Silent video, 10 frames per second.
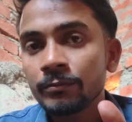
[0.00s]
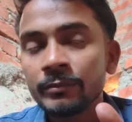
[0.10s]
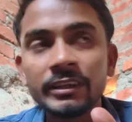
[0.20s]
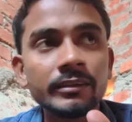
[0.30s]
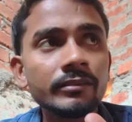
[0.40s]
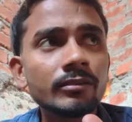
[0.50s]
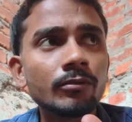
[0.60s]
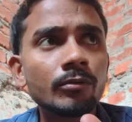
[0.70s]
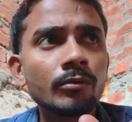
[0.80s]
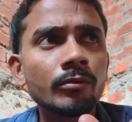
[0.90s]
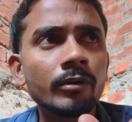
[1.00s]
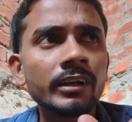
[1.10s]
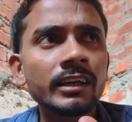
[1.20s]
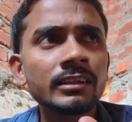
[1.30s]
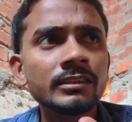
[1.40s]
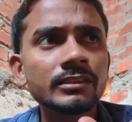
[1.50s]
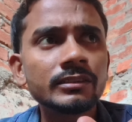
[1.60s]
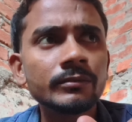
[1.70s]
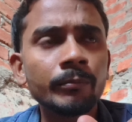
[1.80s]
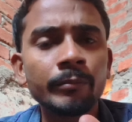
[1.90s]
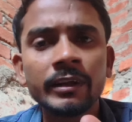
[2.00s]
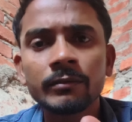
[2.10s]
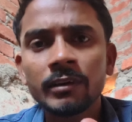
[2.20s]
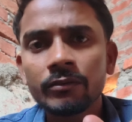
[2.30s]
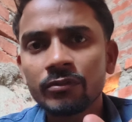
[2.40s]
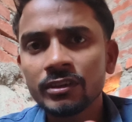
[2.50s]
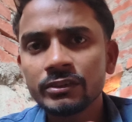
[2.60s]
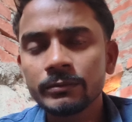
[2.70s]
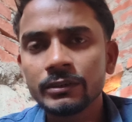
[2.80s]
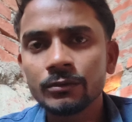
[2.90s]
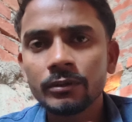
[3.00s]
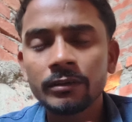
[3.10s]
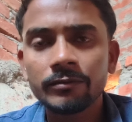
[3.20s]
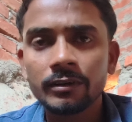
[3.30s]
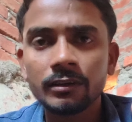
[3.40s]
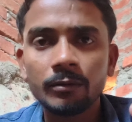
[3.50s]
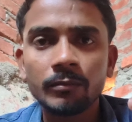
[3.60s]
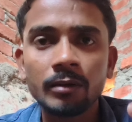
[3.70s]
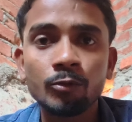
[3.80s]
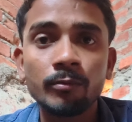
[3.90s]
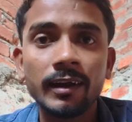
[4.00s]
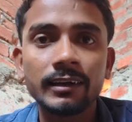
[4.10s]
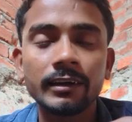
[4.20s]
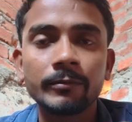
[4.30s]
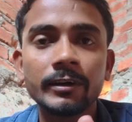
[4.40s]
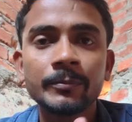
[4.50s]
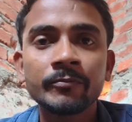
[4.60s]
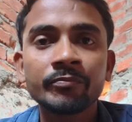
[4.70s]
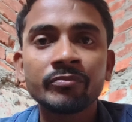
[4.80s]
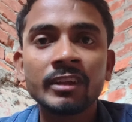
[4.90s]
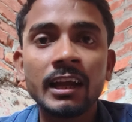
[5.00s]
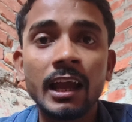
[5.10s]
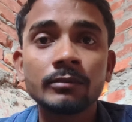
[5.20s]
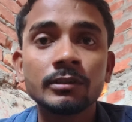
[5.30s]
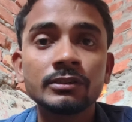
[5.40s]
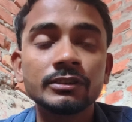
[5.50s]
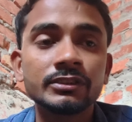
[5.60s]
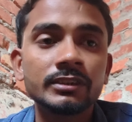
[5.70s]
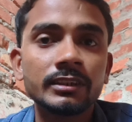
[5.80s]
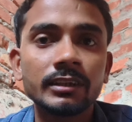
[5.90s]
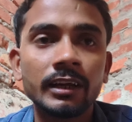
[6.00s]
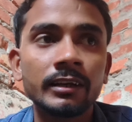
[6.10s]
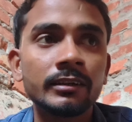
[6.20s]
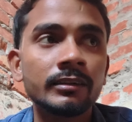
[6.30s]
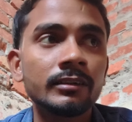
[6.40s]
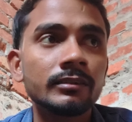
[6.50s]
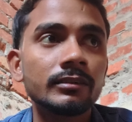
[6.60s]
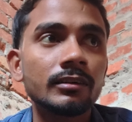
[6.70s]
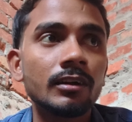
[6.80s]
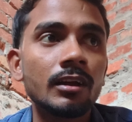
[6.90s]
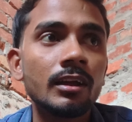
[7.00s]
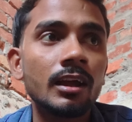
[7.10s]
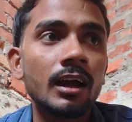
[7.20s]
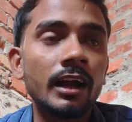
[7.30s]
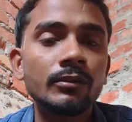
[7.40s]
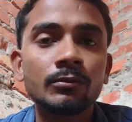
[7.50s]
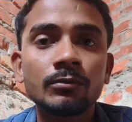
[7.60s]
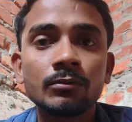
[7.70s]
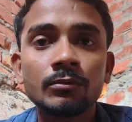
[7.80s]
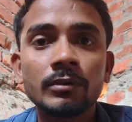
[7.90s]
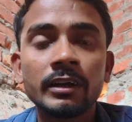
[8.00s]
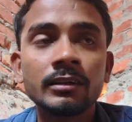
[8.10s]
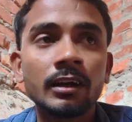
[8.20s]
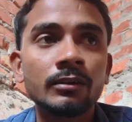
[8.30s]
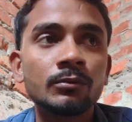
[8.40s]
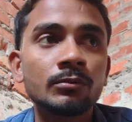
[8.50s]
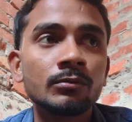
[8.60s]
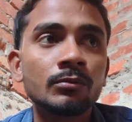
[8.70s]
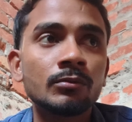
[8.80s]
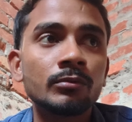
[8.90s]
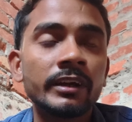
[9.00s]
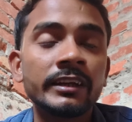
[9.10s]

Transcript: means when I make my first video in front of my mobile camera, I was stuck and I don't know